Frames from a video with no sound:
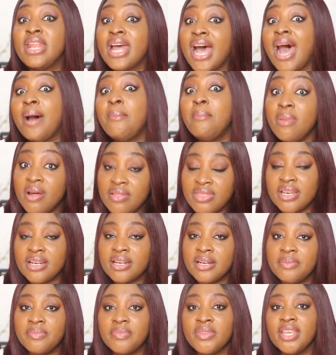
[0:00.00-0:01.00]
with her
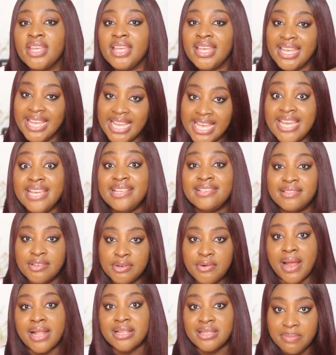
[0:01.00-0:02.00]
mother, his
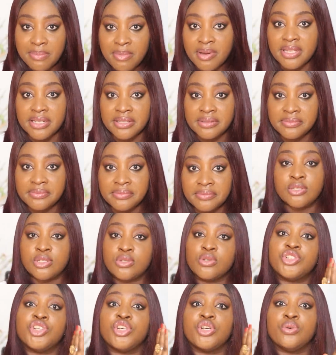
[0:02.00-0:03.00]
grandmother,
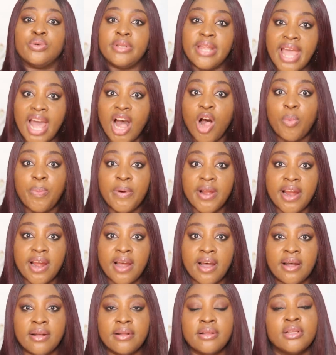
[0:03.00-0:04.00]
so she could help
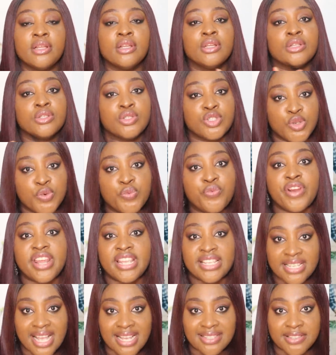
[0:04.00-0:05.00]
her to
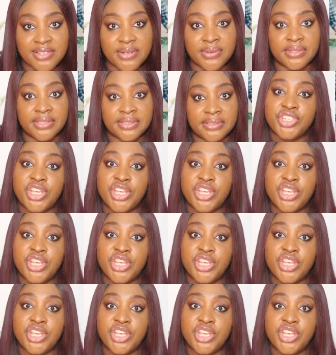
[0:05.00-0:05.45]
raise her son.